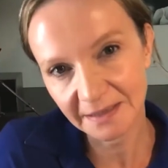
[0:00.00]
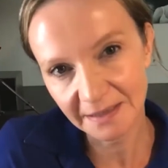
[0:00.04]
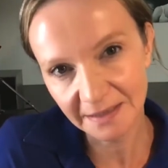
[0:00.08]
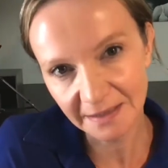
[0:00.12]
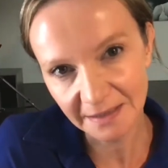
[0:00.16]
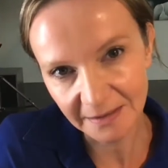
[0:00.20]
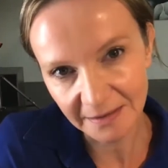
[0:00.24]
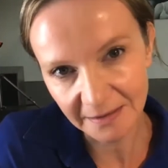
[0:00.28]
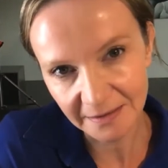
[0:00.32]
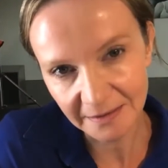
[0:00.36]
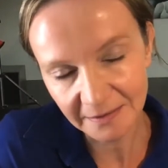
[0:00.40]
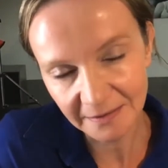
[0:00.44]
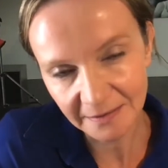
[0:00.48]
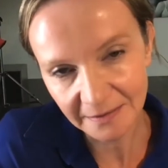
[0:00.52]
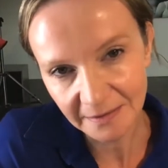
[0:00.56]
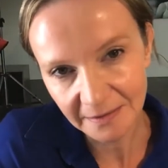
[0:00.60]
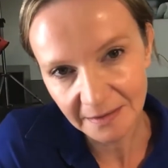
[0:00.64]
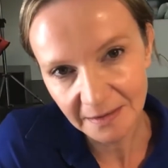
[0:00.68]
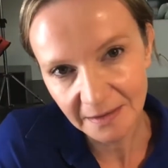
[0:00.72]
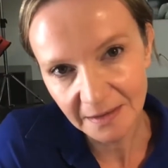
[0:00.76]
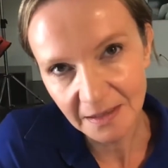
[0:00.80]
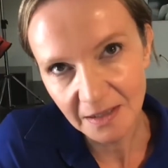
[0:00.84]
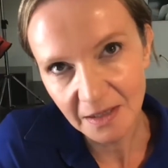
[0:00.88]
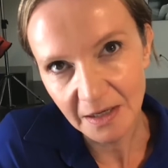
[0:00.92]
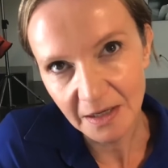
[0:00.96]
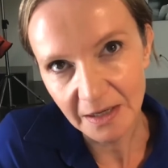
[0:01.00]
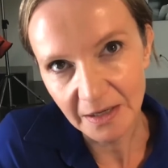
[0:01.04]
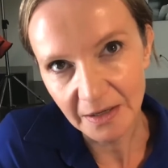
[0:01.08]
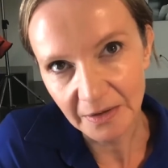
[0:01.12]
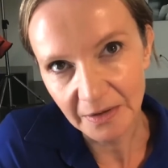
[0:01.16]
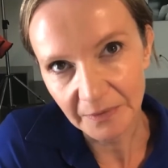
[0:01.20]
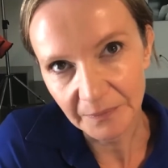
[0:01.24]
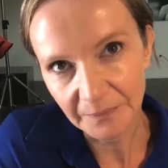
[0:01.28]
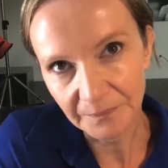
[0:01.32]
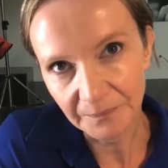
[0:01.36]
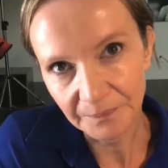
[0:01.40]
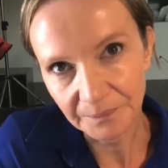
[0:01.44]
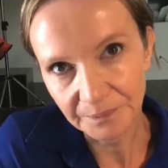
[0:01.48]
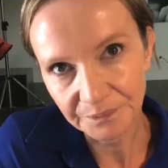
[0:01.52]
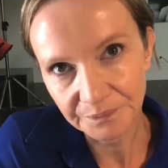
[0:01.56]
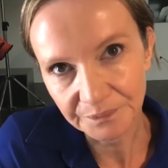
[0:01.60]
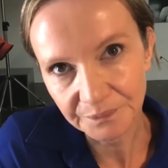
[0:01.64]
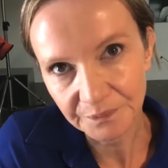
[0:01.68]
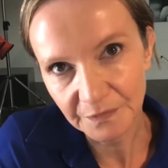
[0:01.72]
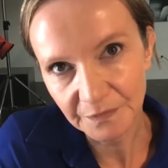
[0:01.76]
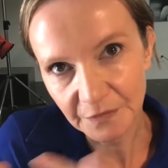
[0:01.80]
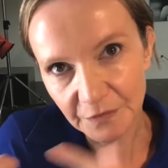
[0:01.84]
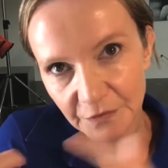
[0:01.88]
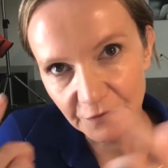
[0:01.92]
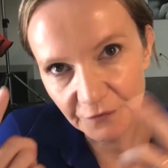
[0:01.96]
here,
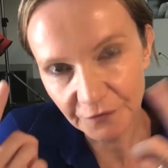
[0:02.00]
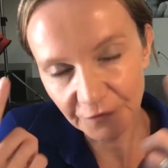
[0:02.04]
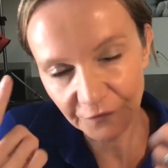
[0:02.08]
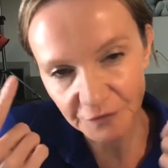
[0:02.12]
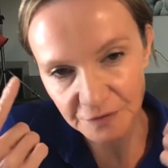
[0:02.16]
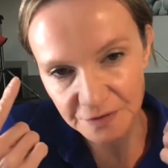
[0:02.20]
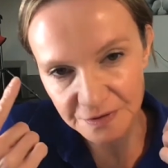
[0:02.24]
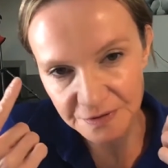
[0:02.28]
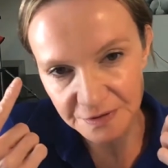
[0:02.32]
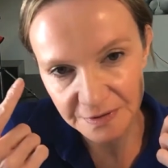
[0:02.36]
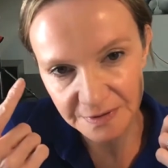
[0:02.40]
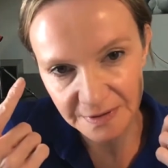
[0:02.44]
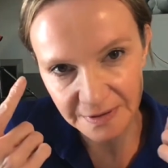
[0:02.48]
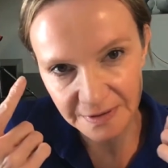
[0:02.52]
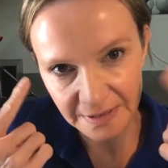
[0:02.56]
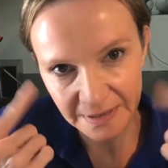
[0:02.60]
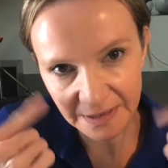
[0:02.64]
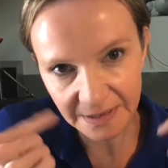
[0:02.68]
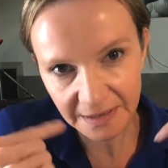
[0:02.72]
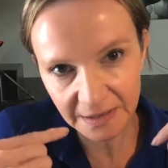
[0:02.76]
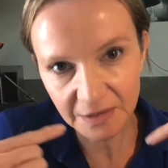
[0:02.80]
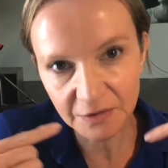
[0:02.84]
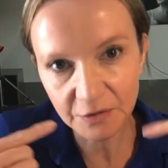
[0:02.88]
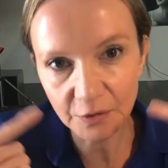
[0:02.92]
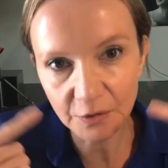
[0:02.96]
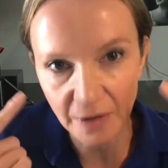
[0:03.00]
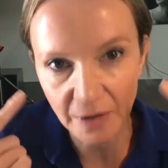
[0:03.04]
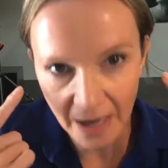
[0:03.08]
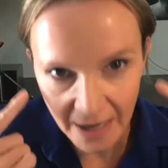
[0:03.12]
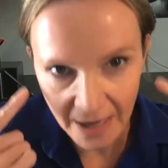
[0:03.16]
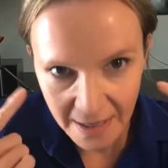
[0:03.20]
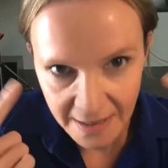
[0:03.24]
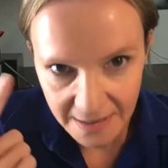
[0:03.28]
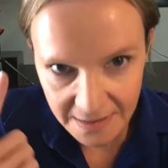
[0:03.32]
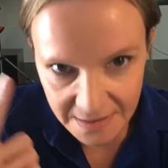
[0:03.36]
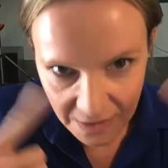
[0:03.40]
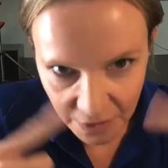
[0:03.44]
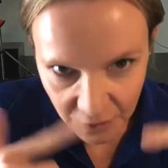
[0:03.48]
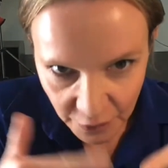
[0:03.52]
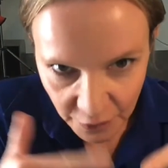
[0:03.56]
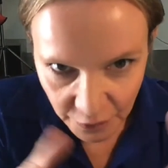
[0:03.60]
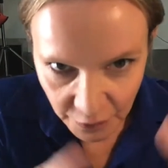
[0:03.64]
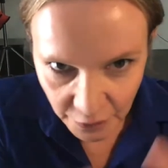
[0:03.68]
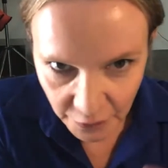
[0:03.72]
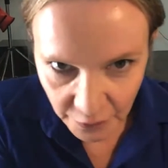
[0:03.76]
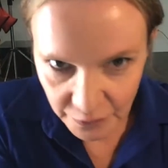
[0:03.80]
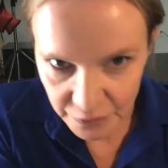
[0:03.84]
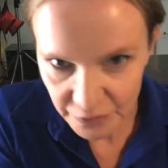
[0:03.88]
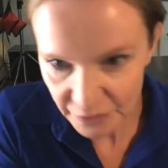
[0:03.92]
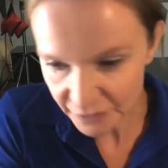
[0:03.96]
the first thing, the eyes are going
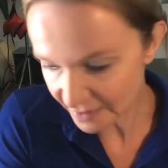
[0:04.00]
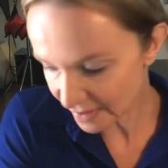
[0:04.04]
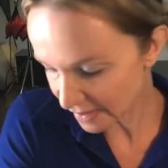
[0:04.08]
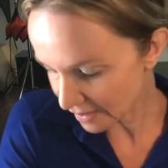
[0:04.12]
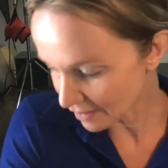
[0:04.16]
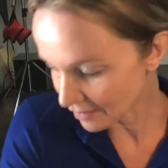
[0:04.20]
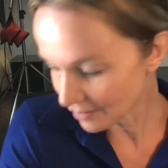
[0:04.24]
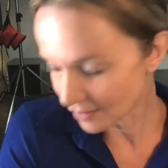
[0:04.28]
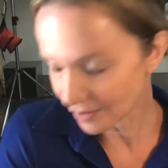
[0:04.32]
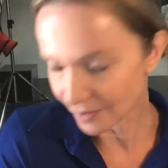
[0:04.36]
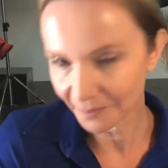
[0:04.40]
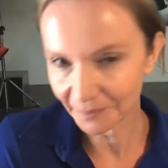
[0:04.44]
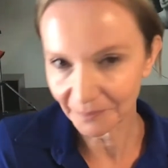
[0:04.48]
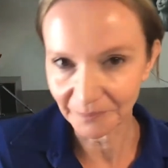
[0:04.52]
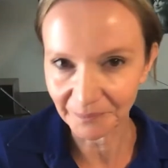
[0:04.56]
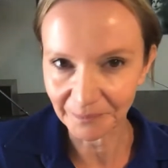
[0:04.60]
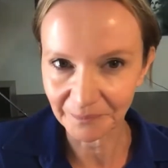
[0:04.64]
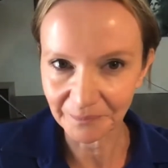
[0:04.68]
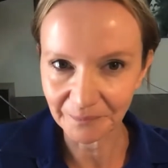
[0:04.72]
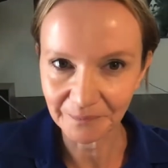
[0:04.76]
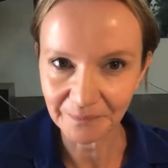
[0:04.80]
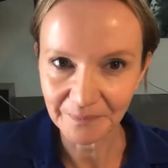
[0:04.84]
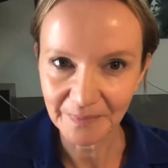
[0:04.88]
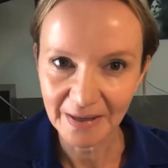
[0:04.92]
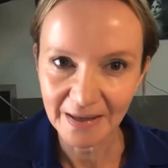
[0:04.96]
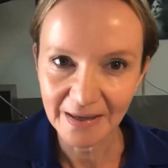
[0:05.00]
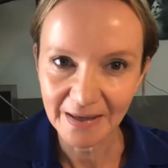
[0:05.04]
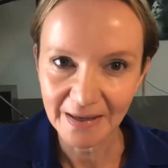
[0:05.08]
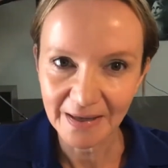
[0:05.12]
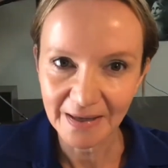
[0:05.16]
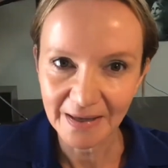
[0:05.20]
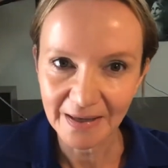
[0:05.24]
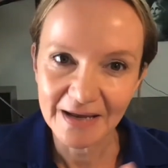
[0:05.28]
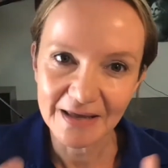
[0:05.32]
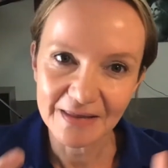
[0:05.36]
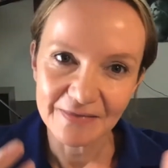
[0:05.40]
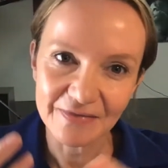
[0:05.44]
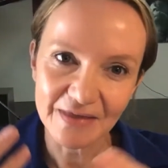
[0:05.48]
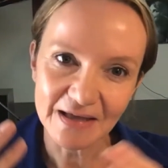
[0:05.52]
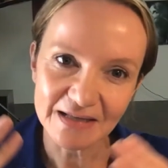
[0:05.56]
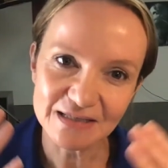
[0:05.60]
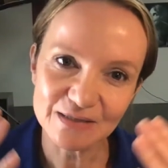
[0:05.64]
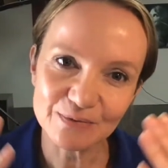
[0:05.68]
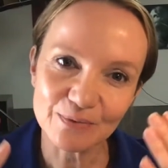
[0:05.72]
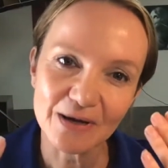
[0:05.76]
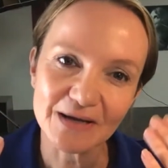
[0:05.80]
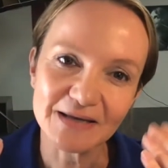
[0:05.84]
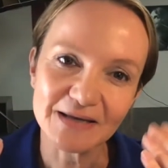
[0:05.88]
to go to that arm. That's why